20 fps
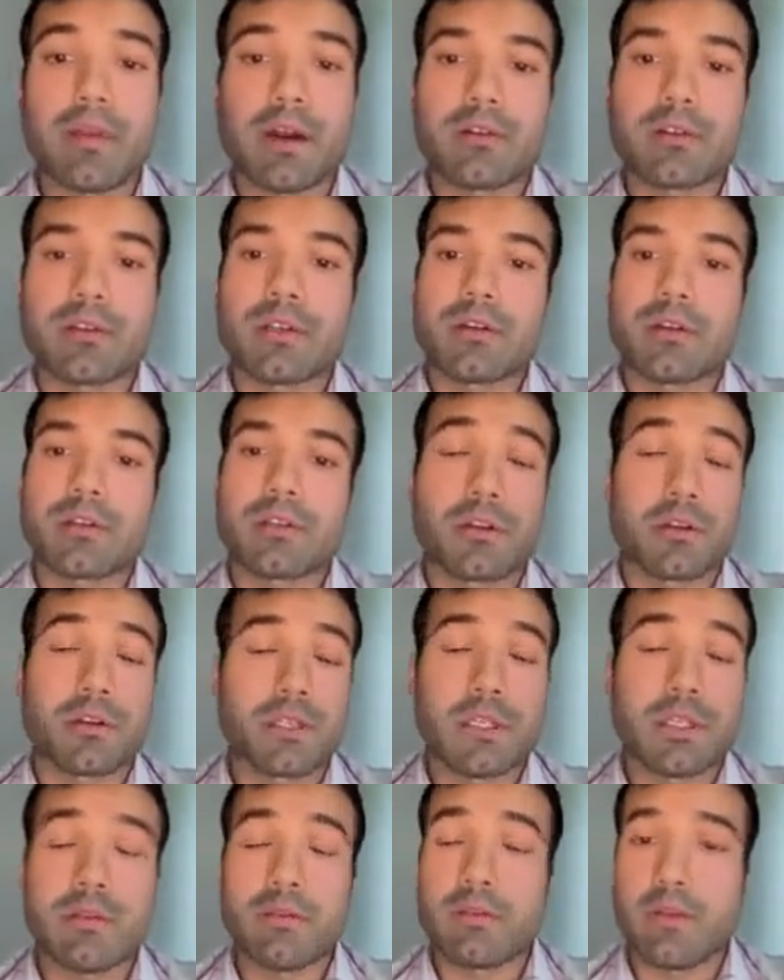microservices are
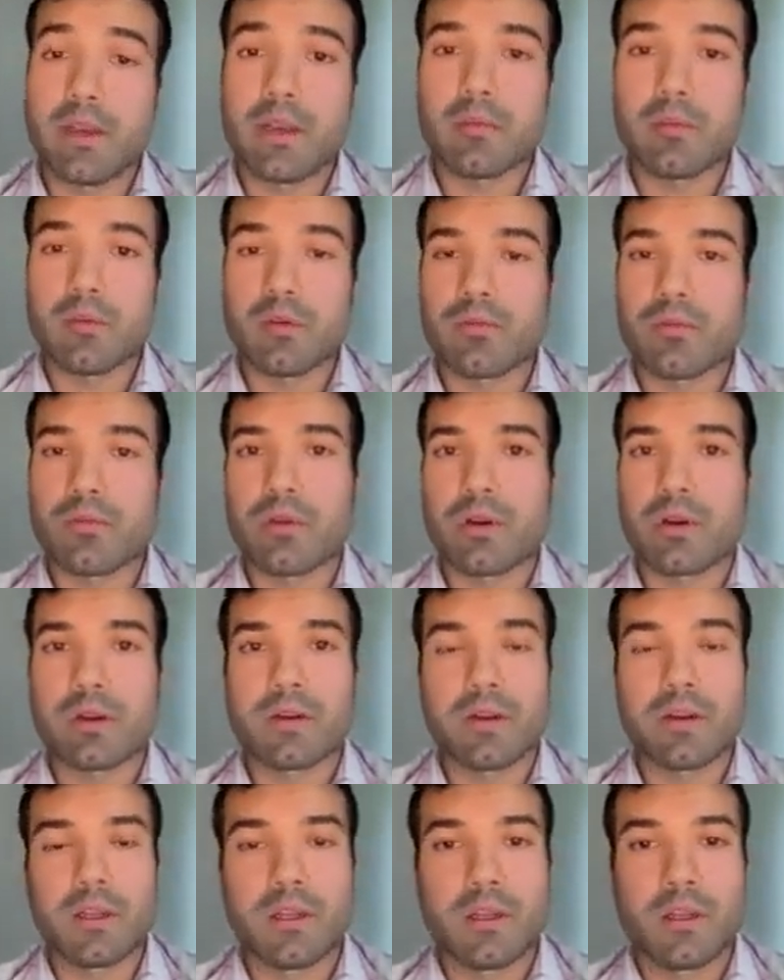still available for
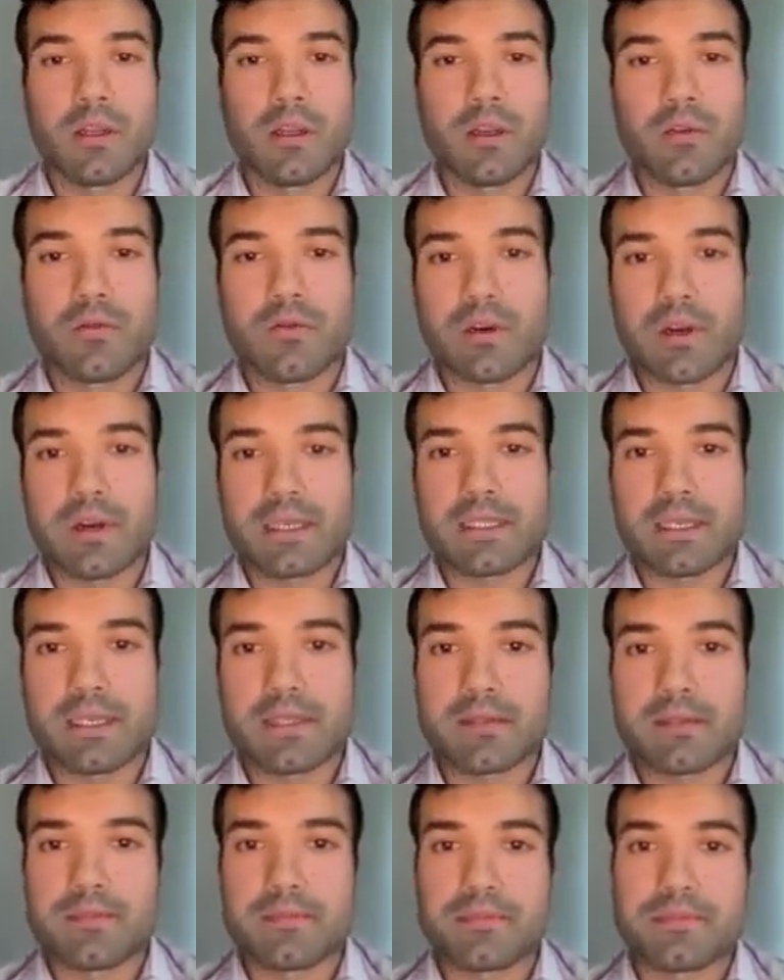
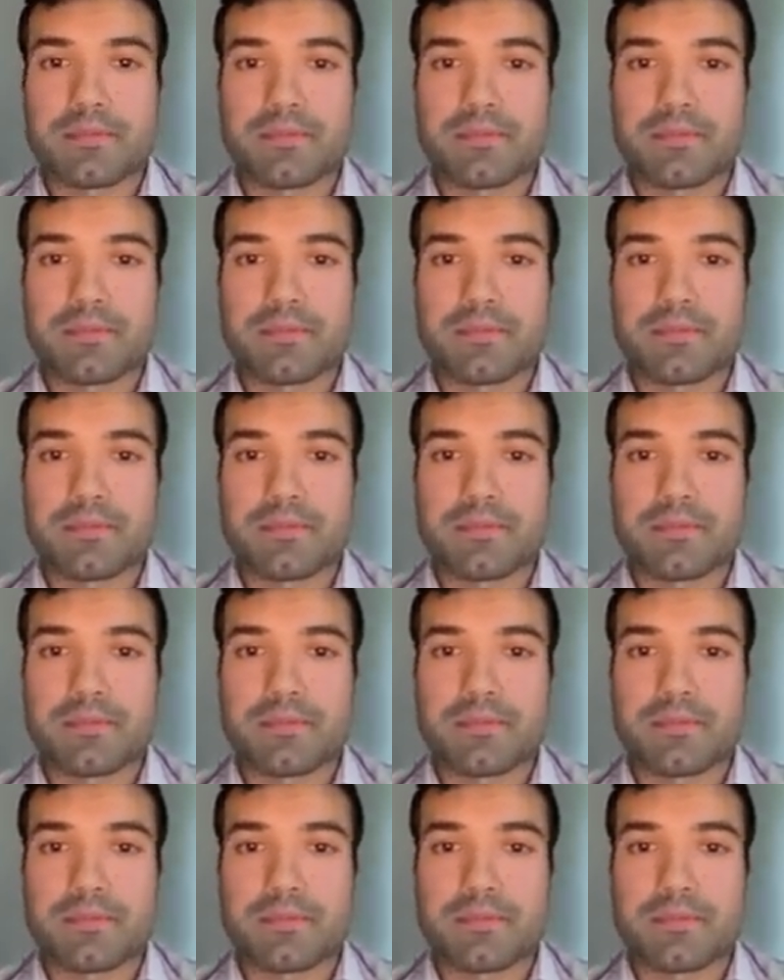access.